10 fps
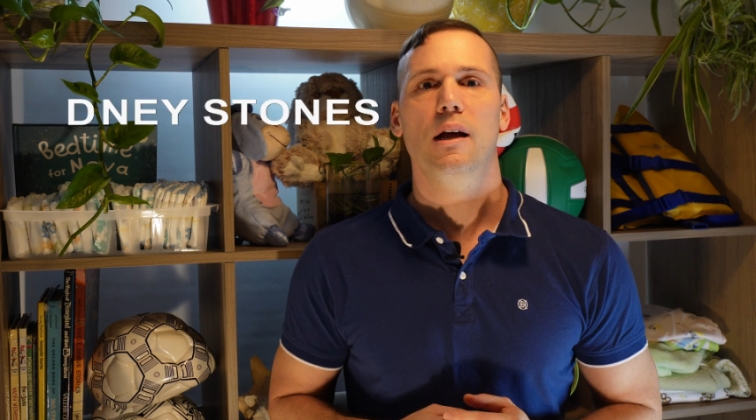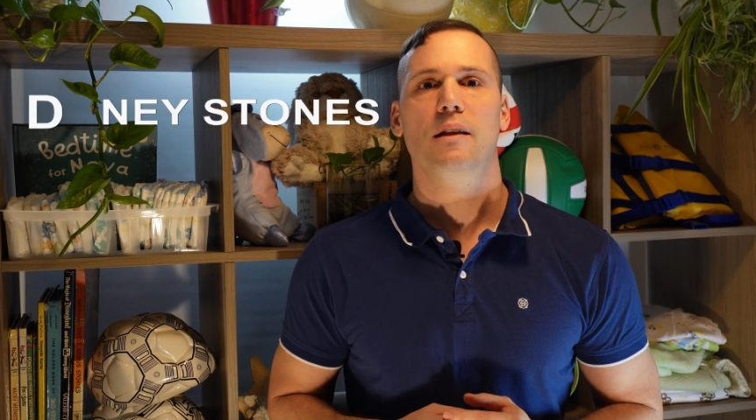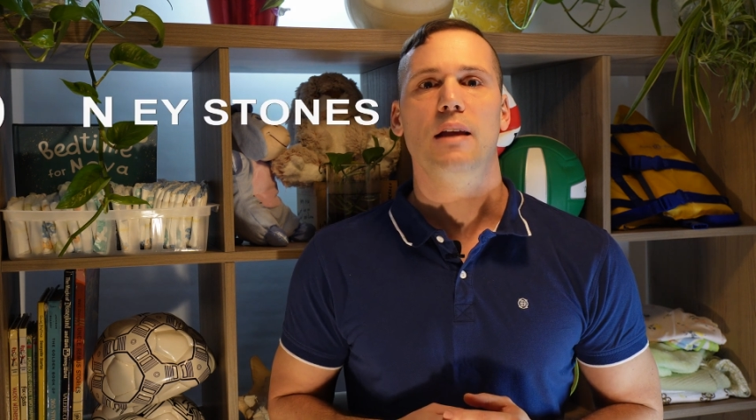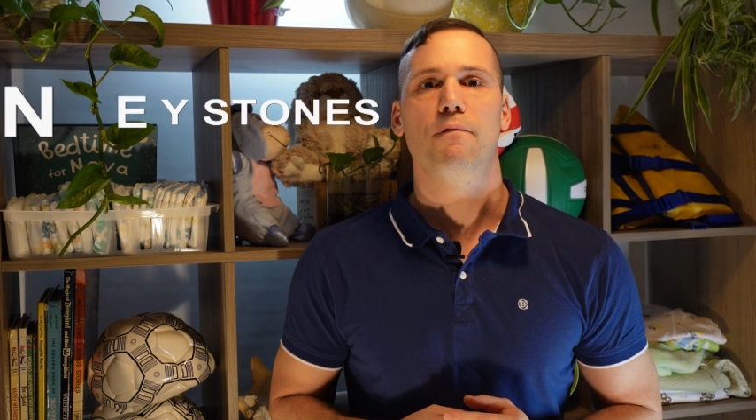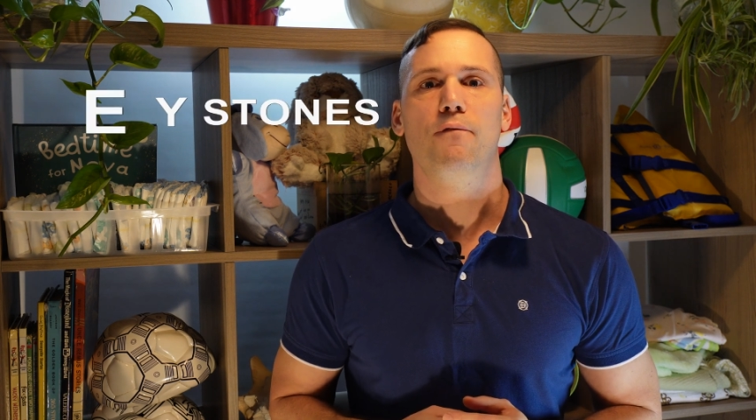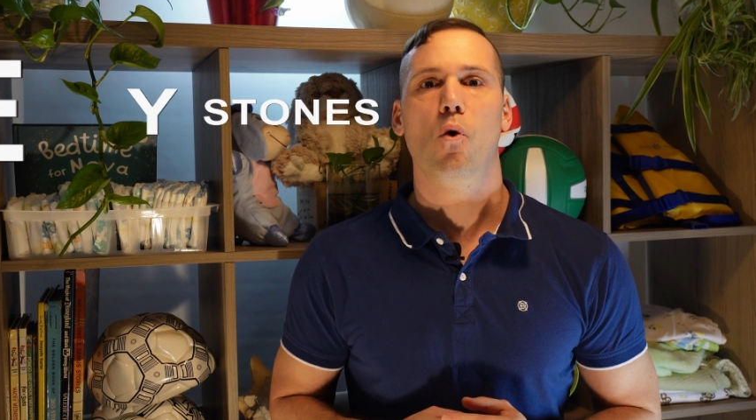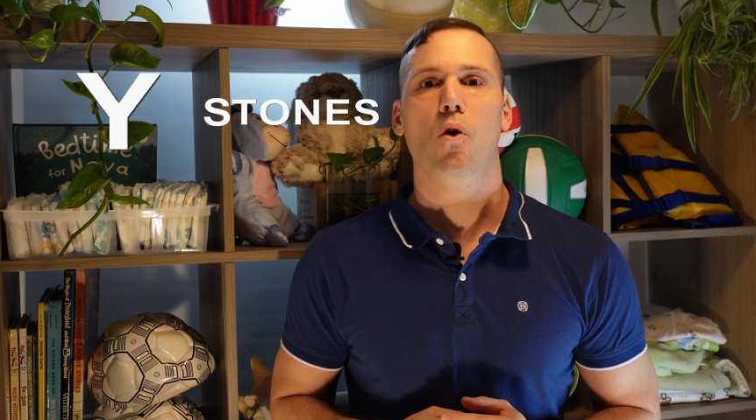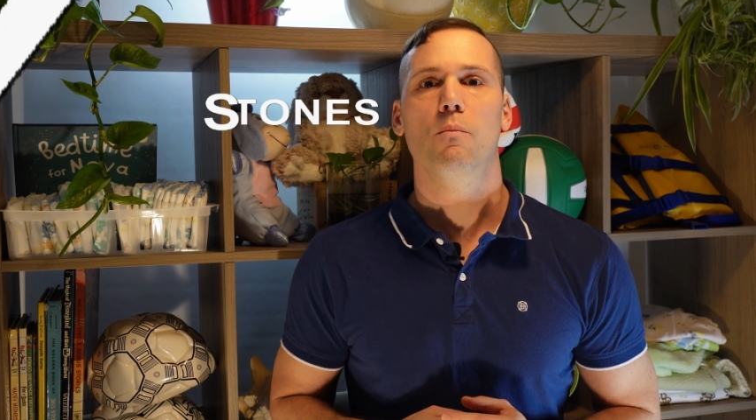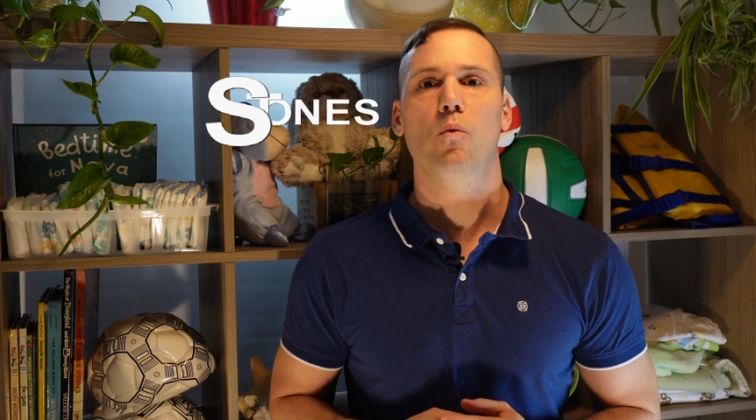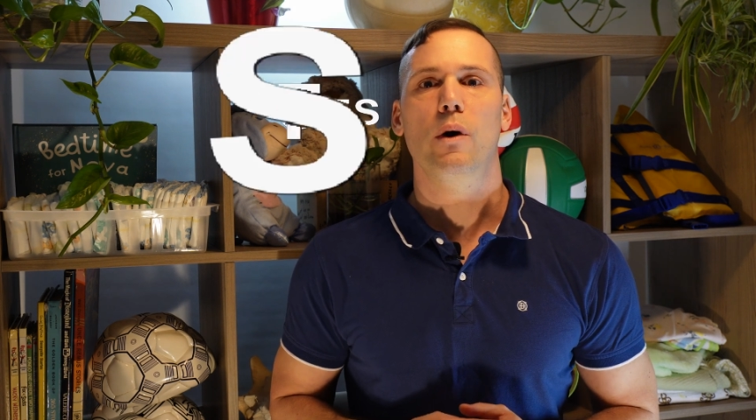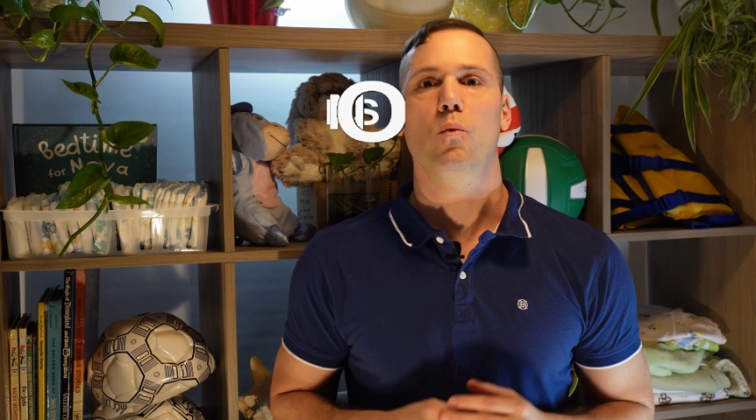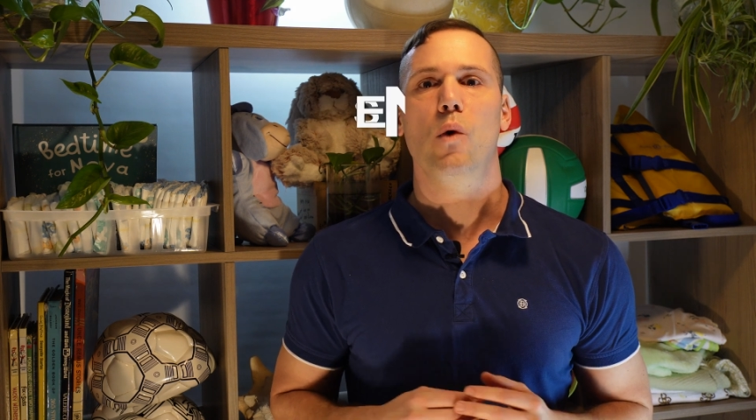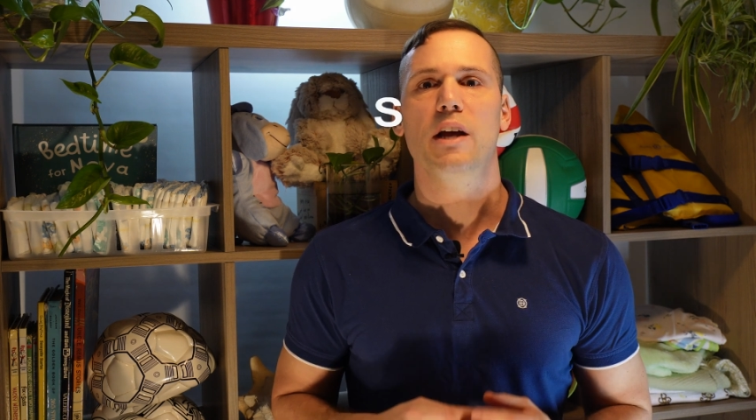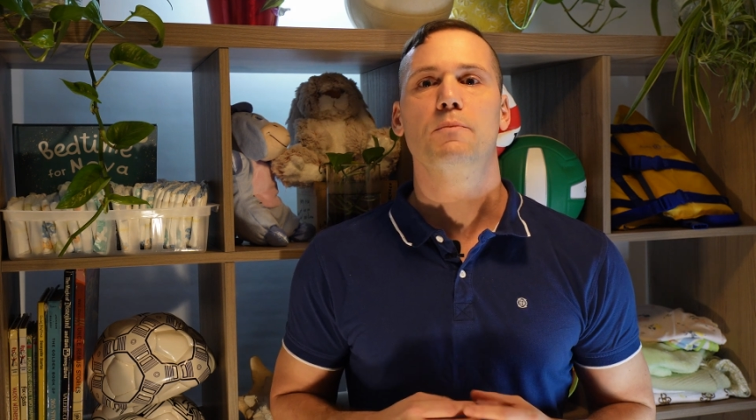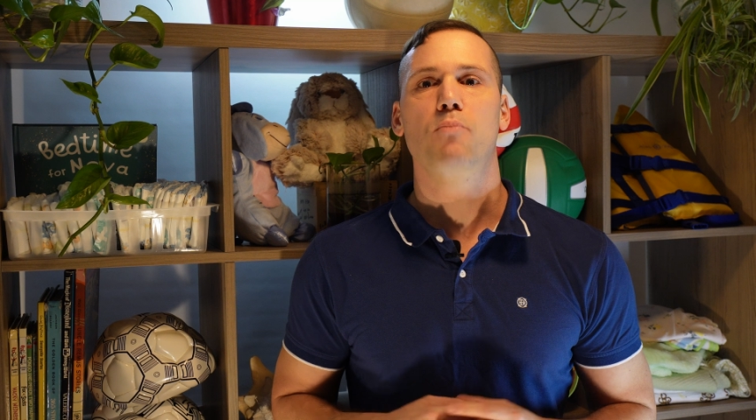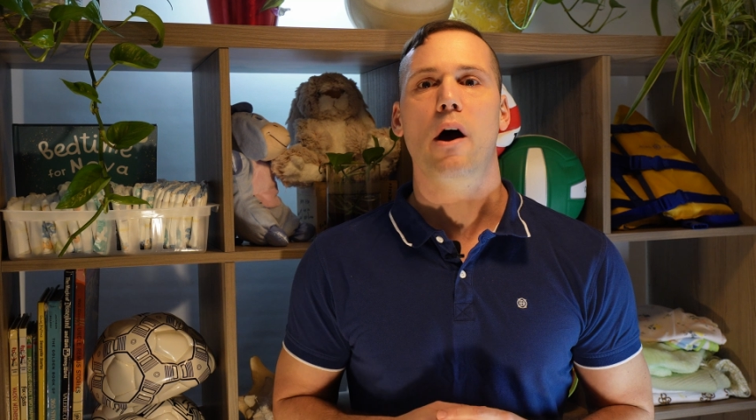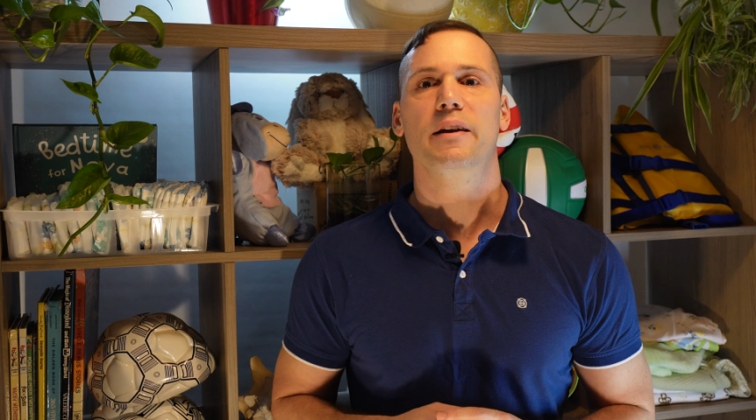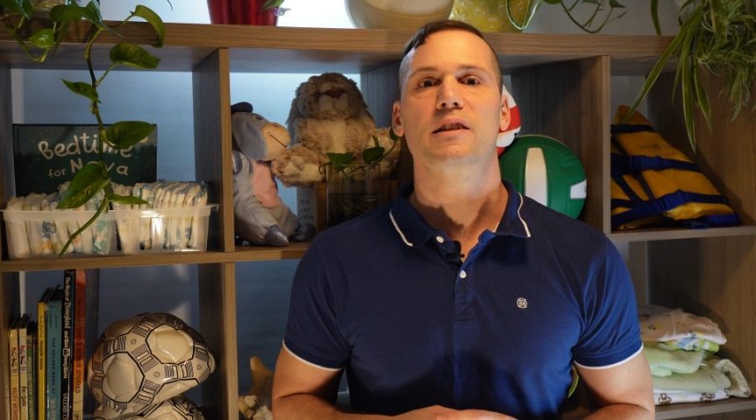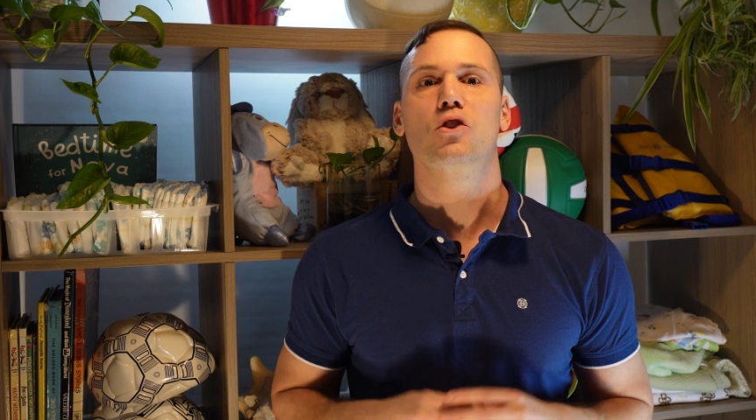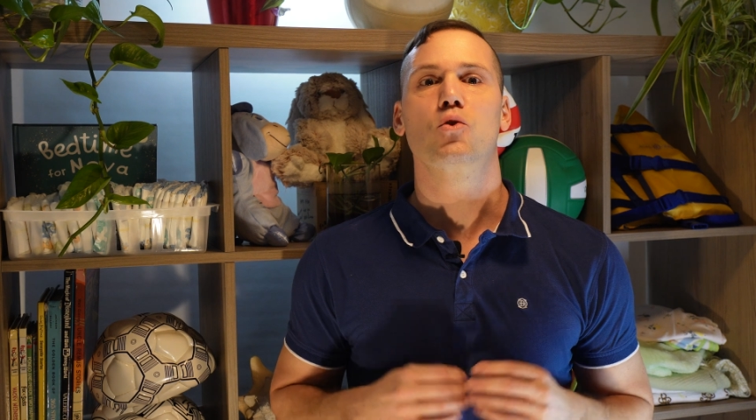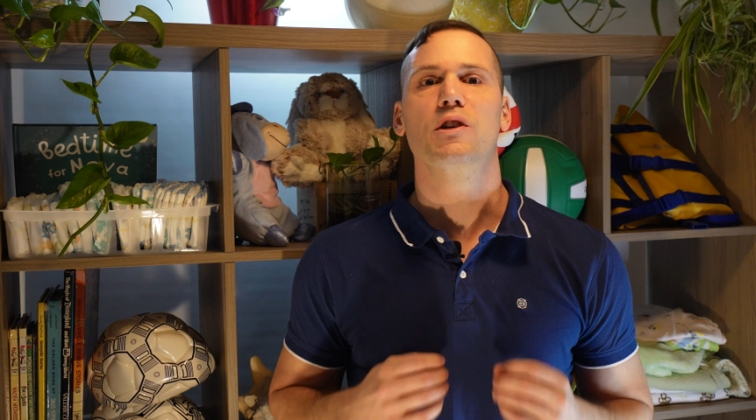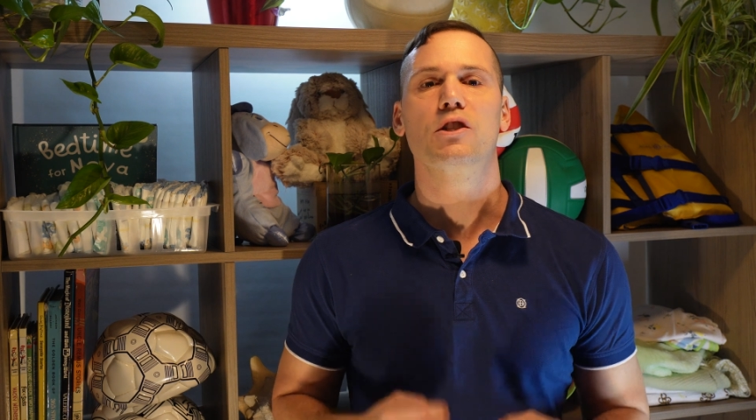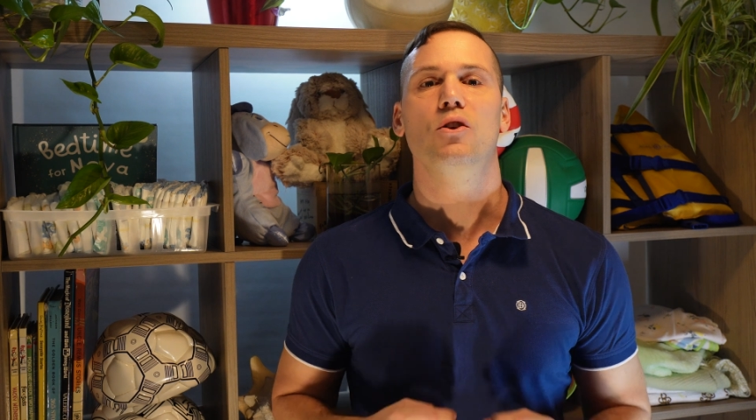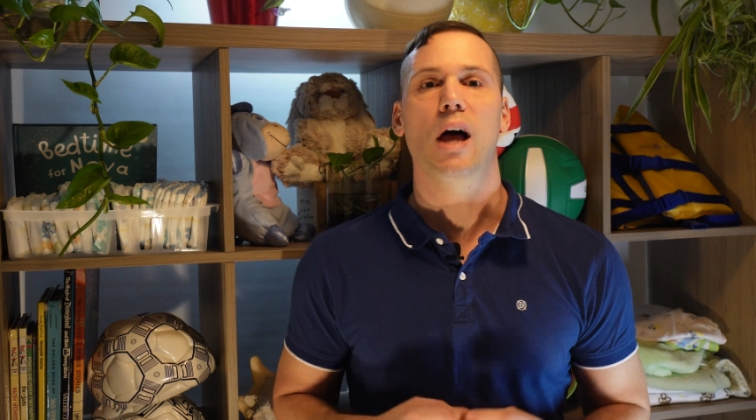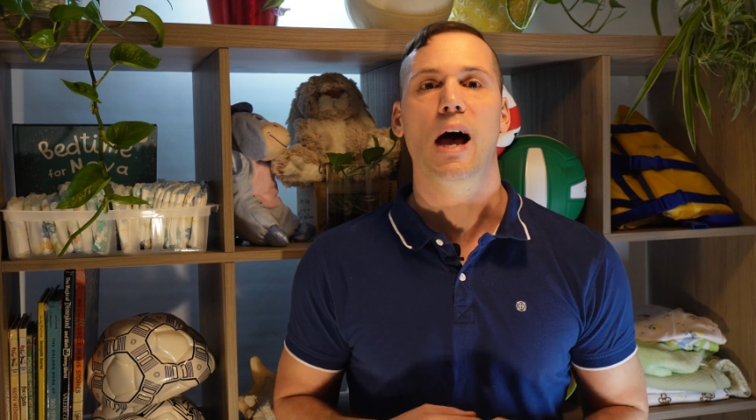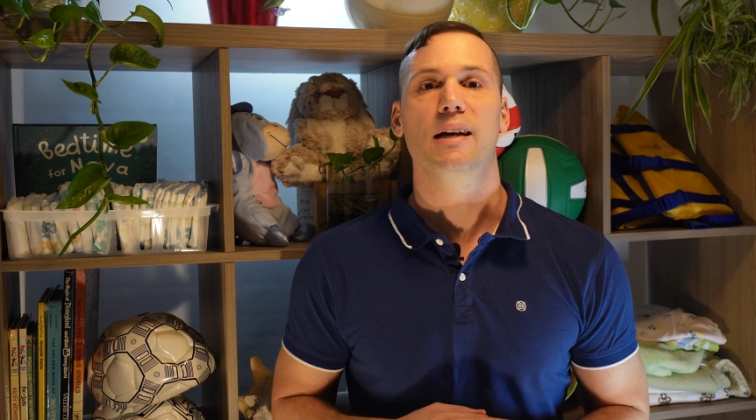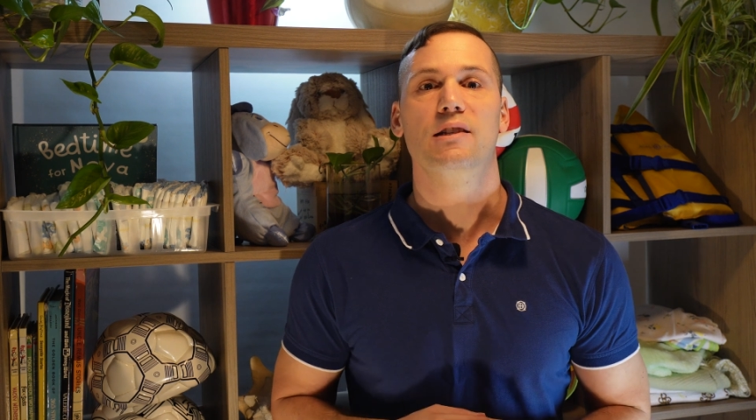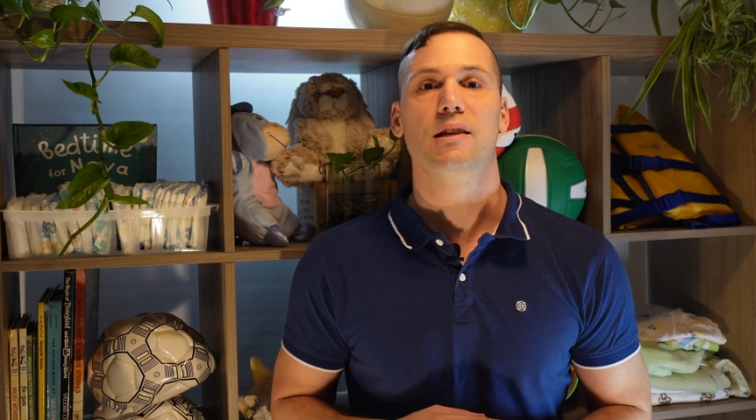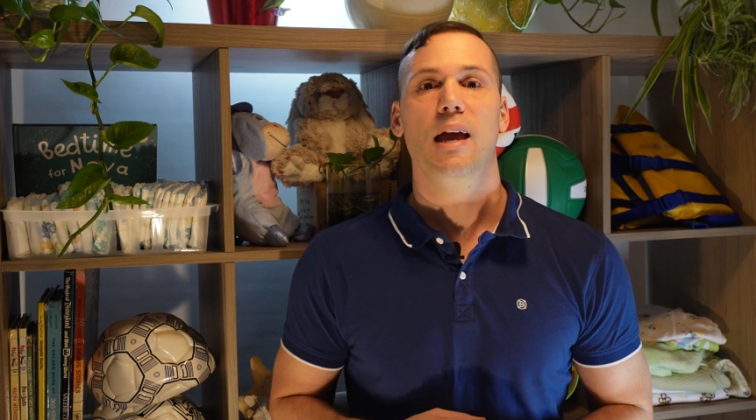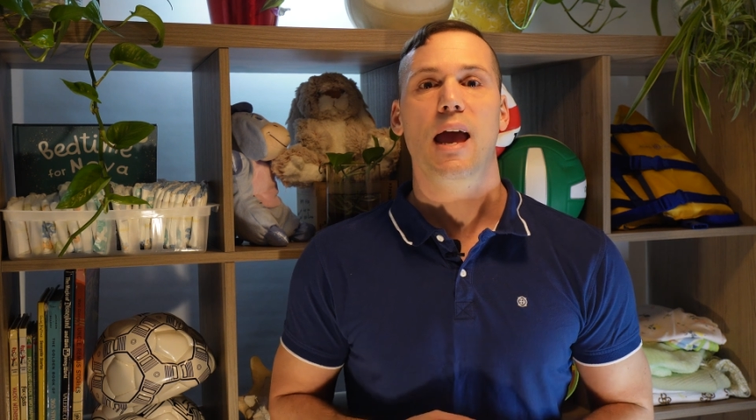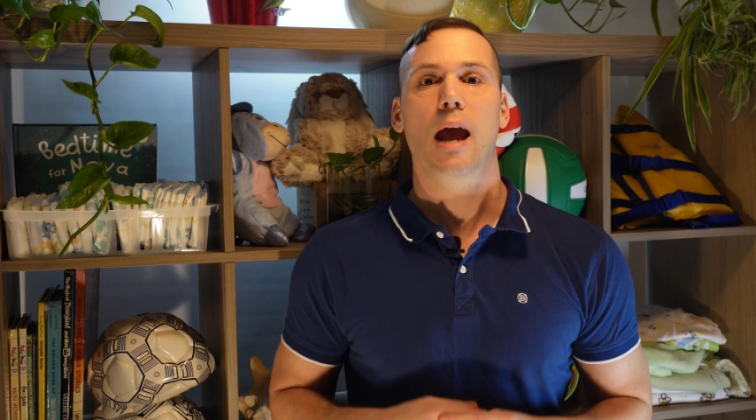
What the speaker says: that form when waste products crystallize